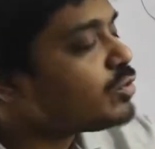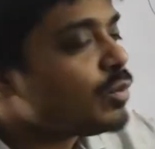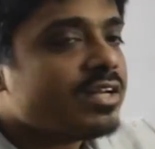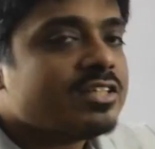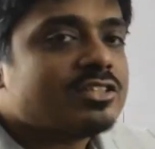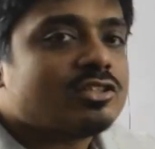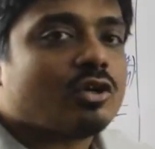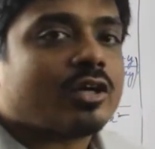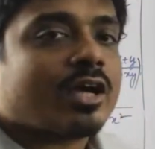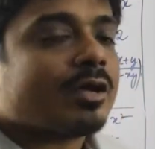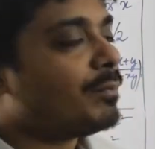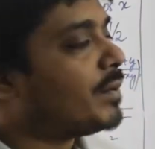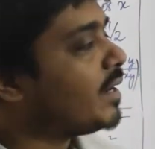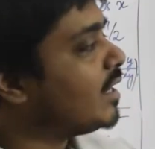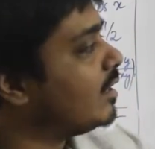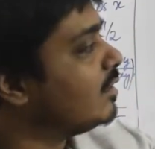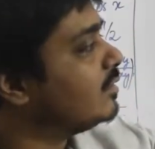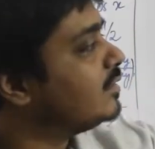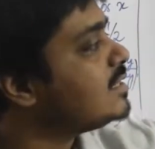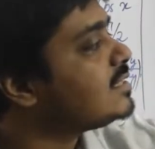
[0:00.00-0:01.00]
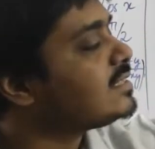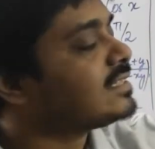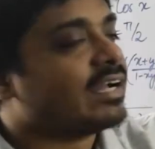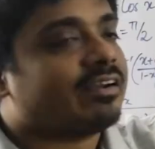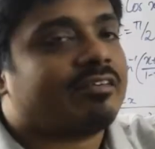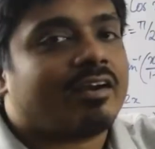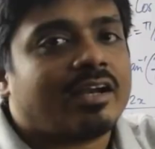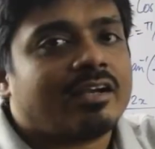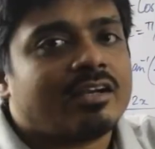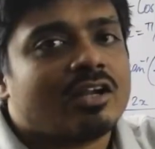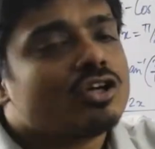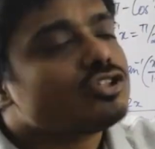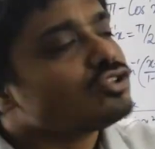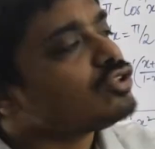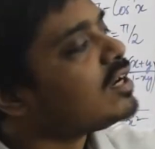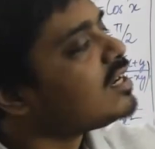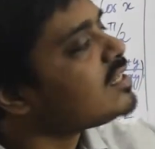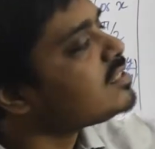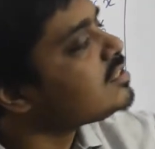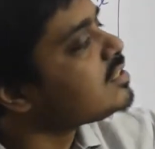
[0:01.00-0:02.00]
one is looking bigger? This side, right? So
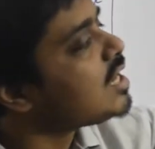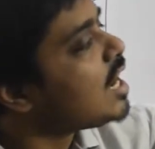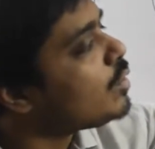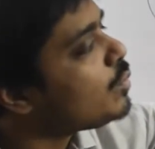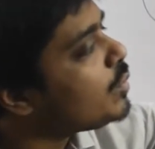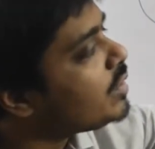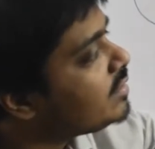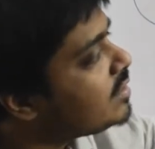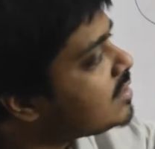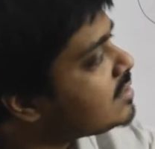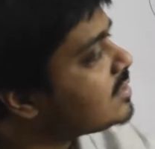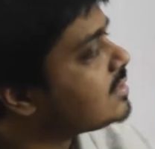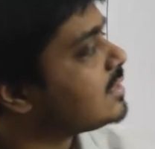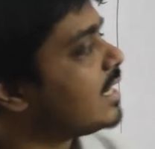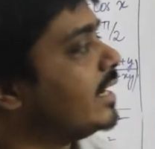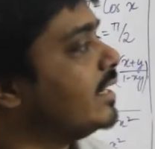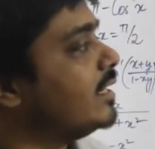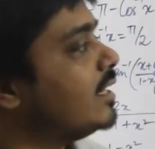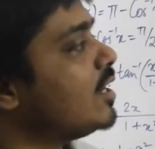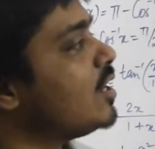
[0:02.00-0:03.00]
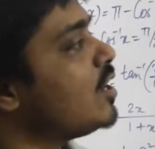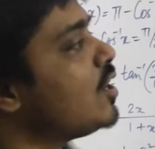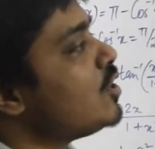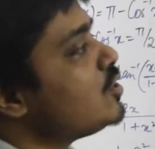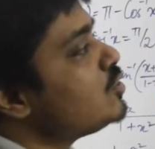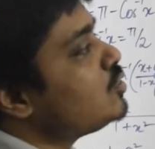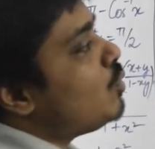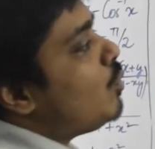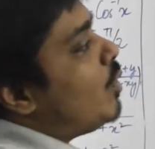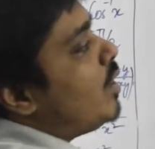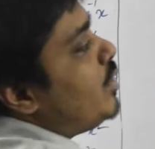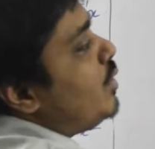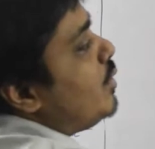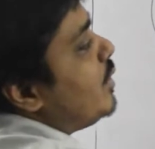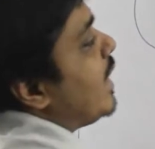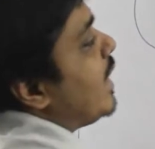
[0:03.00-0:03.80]
let us start with this side. So what do you